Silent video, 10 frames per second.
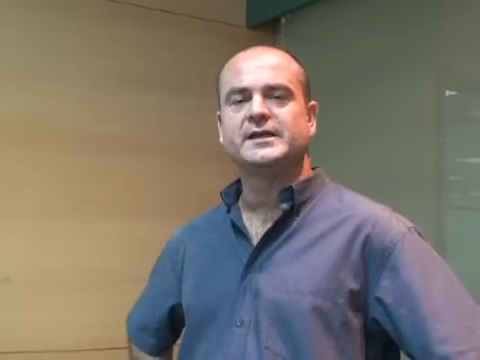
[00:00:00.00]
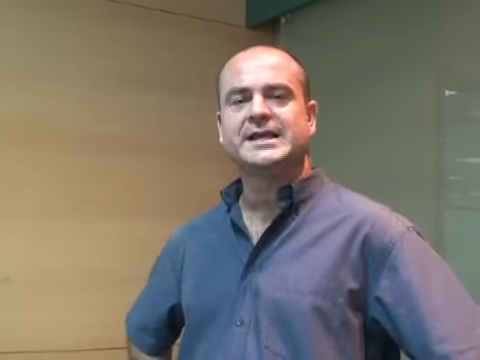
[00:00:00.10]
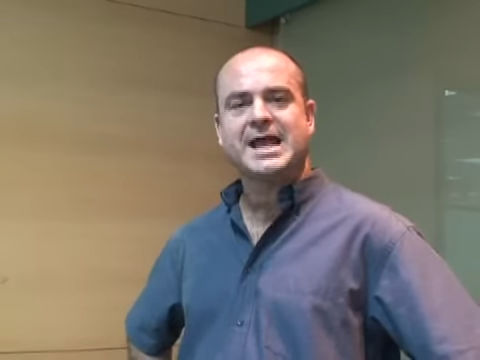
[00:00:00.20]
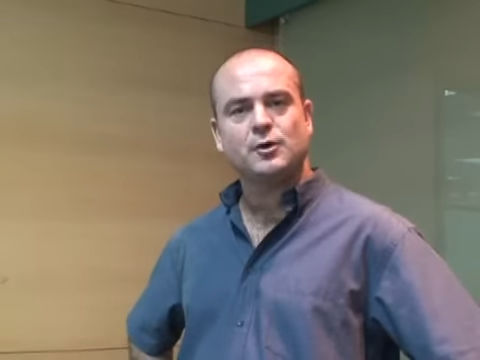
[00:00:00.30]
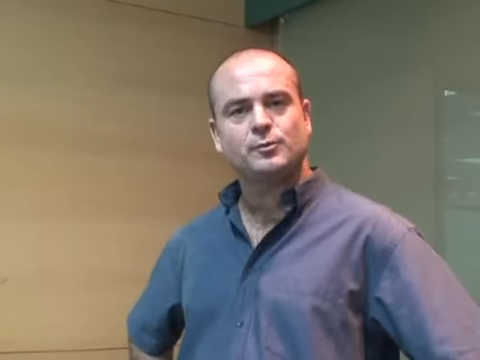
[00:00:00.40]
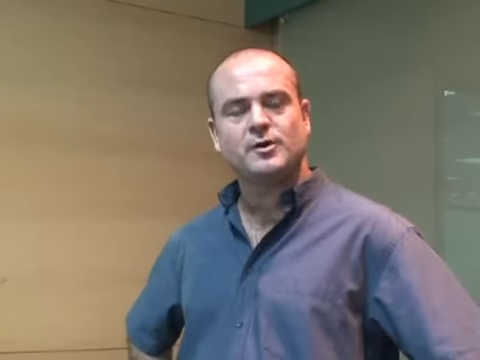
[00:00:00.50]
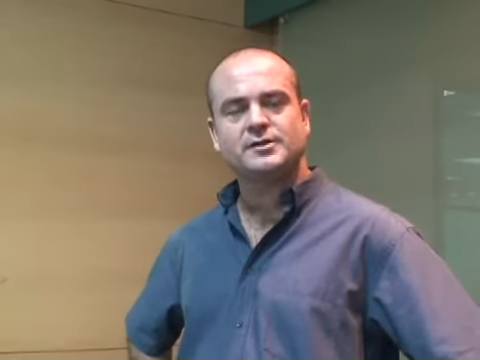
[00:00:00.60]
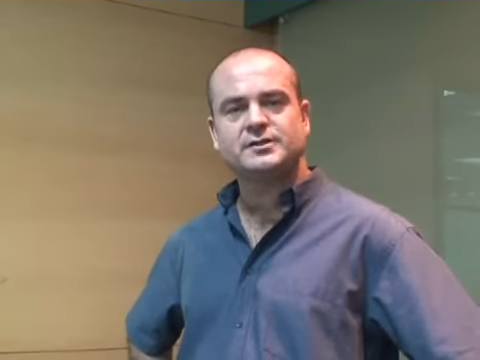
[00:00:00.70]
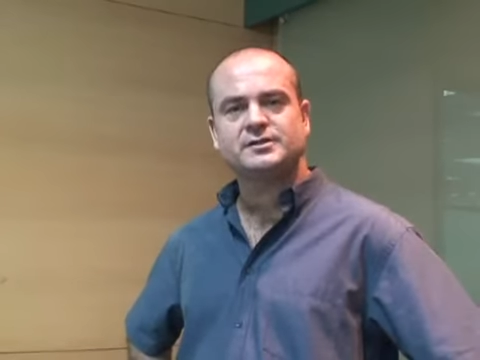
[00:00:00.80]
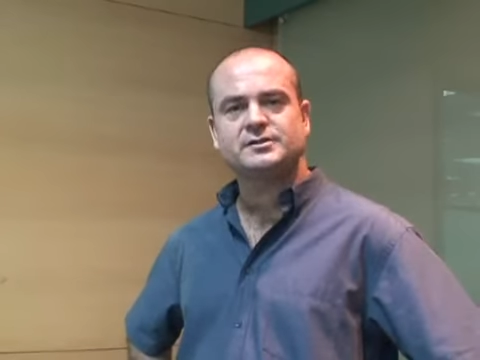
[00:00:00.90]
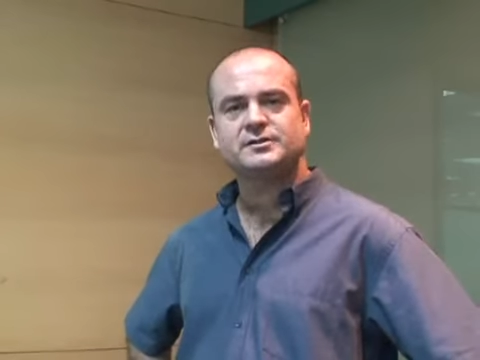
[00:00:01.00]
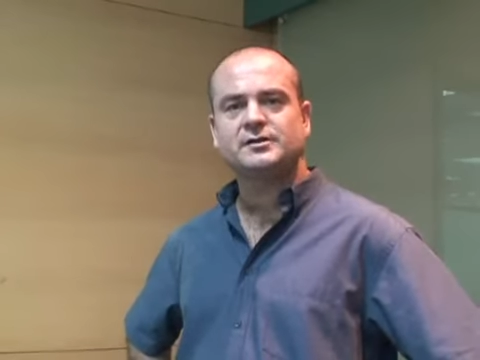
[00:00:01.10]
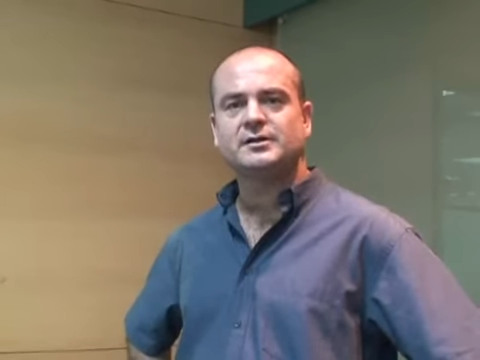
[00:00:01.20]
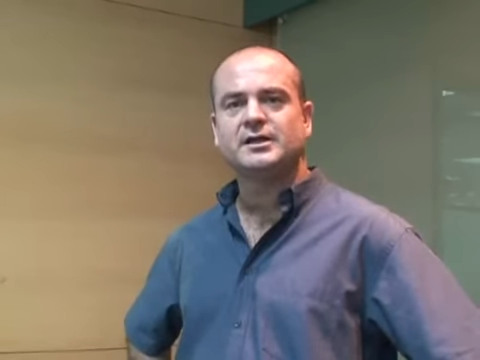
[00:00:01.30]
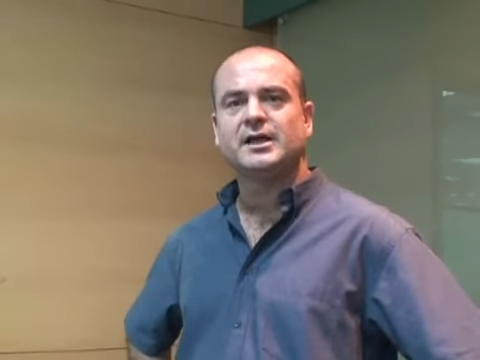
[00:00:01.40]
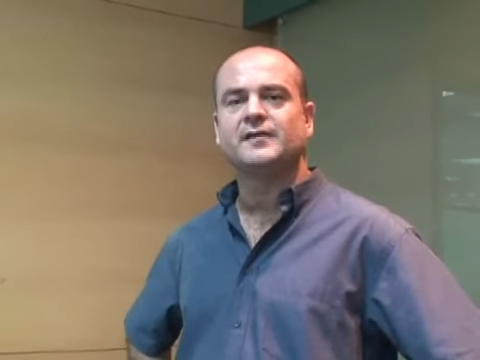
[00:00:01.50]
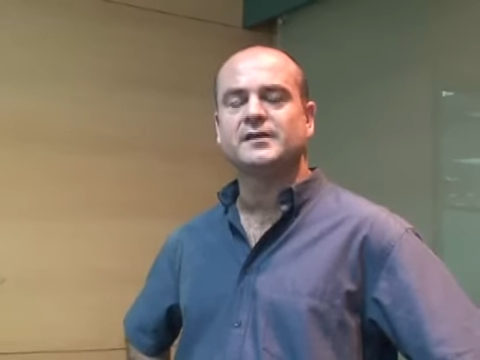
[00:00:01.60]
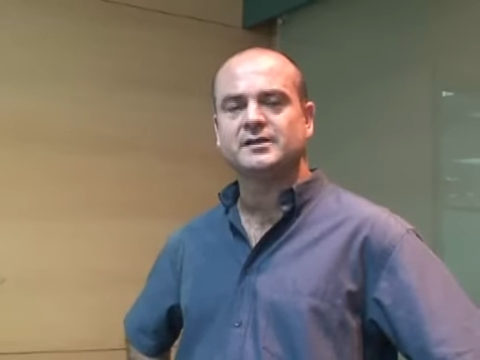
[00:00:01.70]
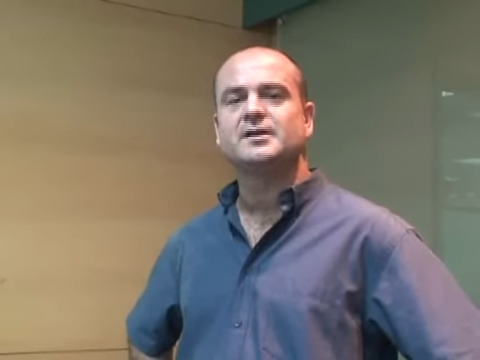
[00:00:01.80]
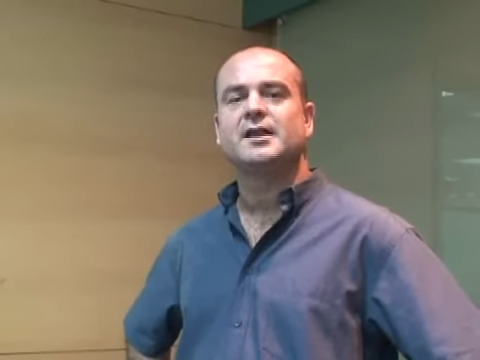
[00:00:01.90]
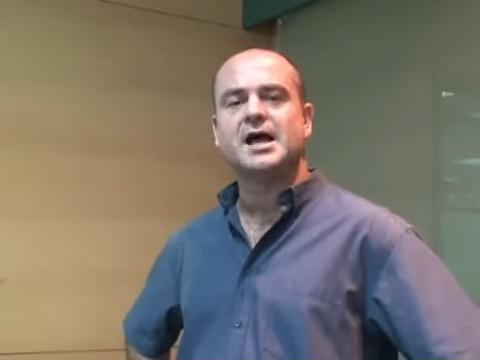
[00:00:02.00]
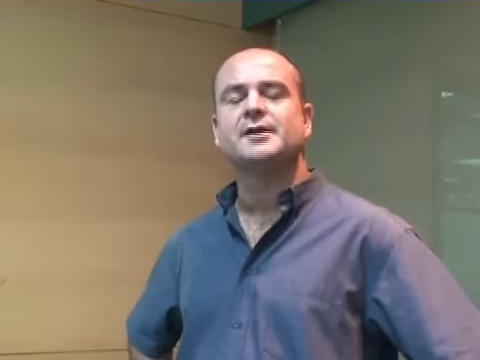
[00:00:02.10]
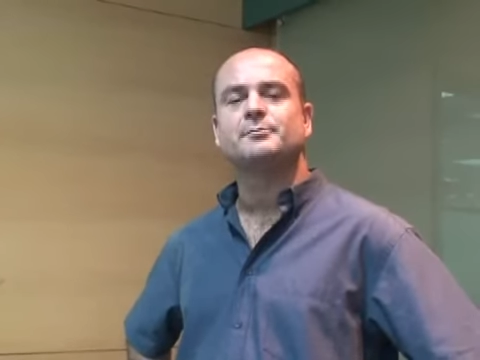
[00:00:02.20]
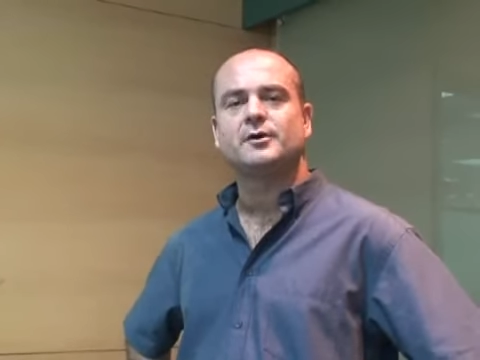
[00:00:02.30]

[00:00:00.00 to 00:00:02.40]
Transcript: VIA Nano processor and the Intel Atom